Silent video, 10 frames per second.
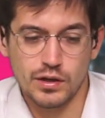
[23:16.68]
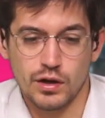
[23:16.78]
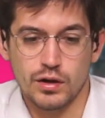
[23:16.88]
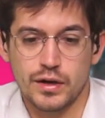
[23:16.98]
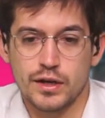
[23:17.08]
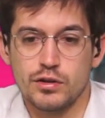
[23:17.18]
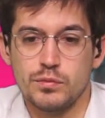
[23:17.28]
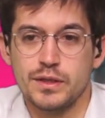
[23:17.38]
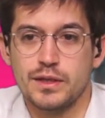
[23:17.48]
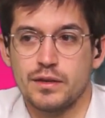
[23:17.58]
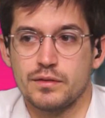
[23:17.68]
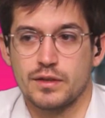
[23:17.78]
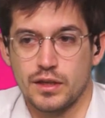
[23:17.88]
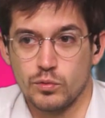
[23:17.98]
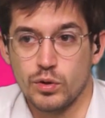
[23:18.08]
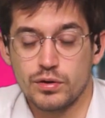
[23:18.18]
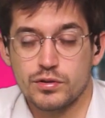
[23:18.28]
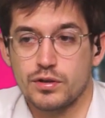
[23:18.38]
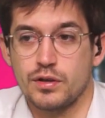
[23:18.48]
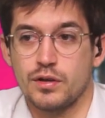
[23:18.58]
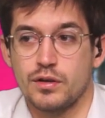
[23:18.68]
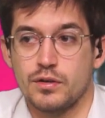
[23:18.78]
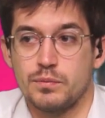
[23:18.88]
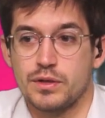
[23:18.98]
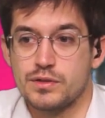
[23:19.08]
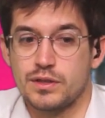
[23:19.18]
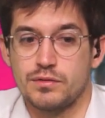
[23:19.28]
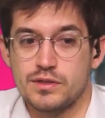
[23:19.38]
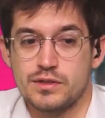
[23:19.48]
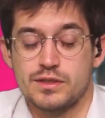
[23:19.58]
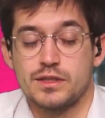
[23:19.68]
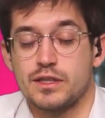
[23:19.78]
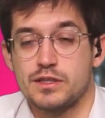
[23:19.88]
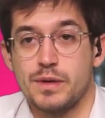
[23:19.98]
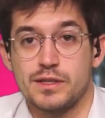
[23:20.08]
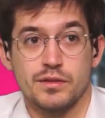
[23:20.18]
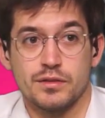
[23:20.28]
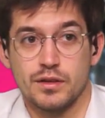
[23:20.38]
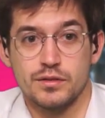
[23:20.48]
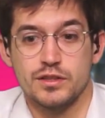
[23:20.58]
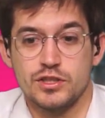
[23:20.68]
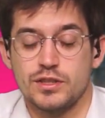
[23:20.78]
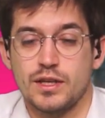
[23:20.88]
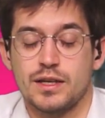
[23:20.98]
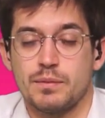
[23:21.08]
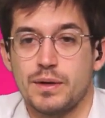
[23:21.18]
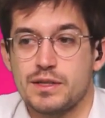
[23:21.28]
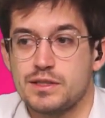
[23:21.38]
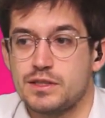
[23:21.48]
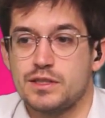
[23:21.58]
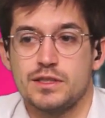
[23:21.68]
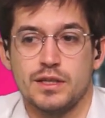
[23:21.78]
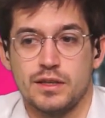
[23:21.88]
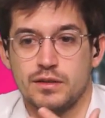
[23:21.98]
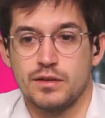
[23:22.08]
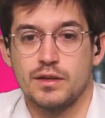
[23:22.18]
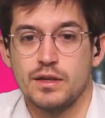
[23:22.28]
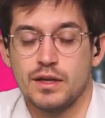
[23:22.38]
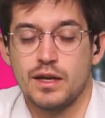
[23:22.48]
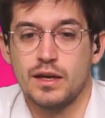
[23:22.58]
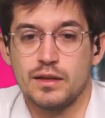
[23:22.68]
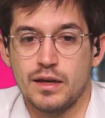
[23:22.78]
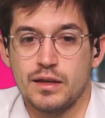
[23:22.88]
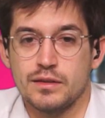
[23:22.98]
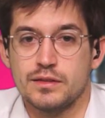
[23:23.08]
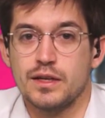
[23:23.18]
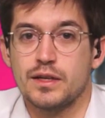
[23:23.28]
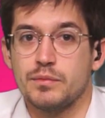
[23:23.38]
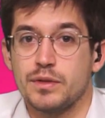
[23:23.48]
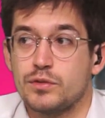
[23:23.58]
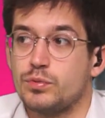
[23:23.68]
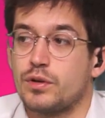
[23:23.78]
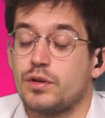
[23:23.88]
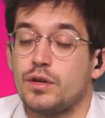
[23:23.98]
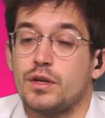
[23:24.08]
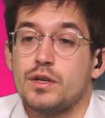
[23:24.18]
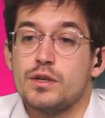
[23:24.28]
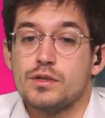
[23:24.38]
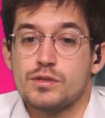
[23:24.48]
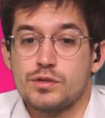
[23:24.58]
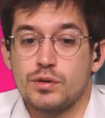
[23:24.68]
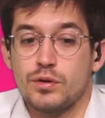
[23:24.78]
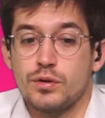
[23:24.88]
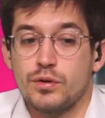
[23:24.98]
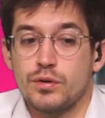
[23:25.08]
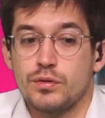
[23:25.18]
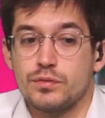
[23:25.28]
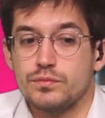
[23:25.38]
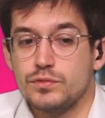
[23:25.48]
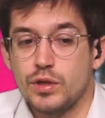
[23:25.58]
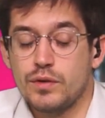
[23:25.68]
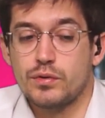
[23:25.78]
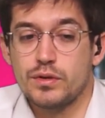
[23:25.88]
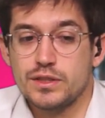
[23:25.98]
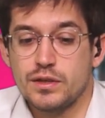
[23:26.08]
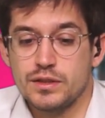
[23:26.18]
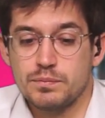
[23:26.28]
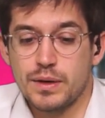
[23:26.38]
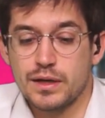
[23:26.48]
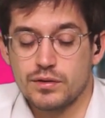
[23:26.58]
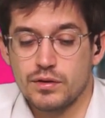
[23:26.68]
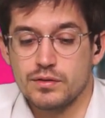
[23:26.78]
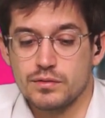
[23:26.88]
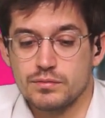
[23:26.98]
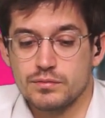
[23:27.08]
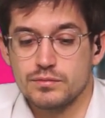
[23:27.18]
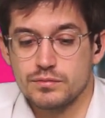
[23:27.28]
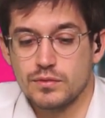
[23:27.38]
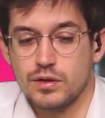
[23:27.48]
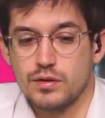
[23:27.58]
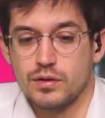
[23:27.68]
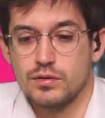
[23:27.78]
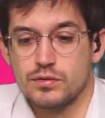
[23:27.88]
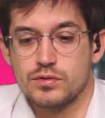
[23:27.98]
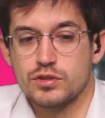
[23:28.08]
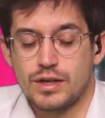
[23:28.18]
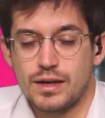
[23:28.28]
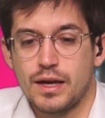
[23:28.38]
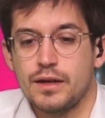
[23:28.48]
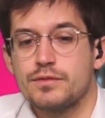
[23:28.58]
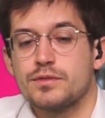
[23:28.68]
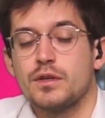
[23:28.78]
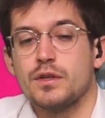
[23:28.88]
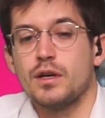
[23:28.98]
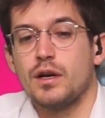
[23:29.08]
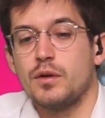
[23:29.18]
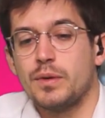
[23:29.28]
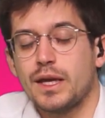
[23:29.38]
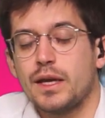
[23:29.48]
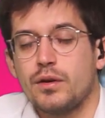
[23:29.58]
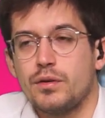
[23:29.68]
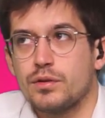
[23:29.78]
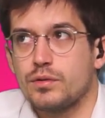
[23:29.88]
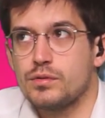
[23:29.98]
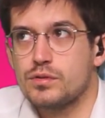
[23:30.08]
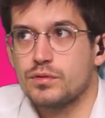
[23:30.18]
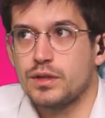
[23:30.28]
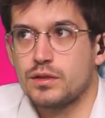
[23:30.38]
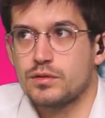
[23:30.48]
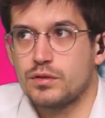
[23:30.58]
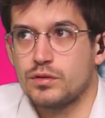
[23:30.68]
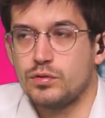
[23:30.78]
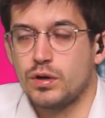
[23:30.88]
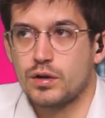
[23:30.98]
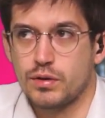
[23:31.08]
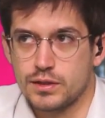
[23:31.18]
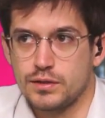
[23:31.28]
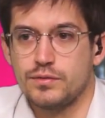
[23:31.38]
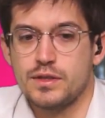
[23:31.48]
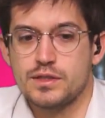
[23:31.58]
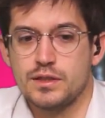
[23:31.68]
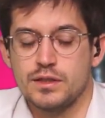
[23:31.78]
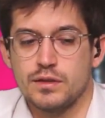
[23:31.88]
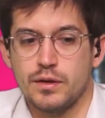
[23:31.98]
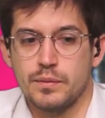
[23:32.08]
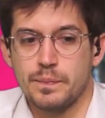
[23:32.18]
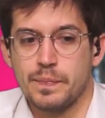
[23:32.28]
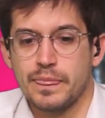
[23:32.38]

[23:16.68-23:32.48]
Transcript: our economy can work because everything is based on digital capacity and telecom network. So you have already an impact on social lives, but I heard also that you are quite invested in